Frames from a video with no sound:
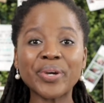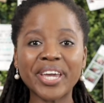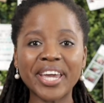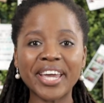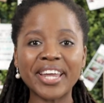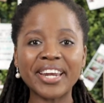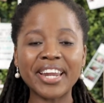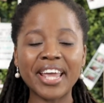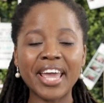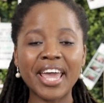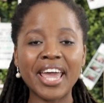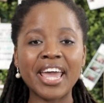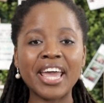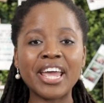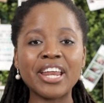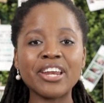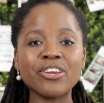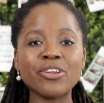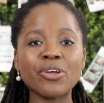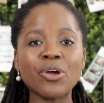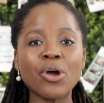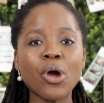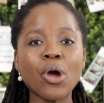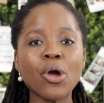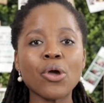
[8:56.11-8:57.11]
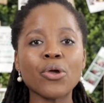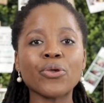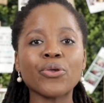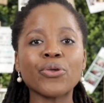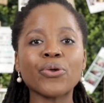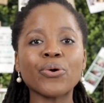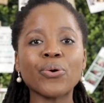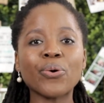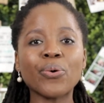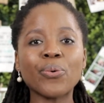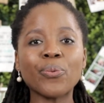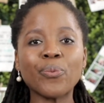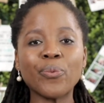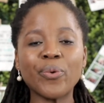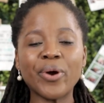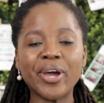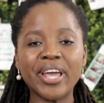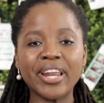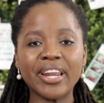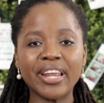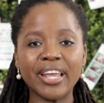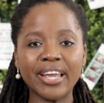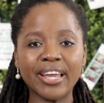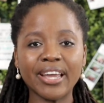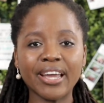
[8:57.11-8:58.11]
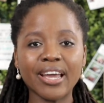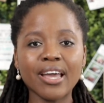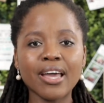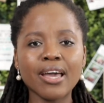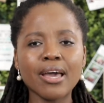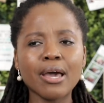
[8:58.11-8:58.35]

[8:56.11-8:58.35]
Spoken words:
can end your wedding.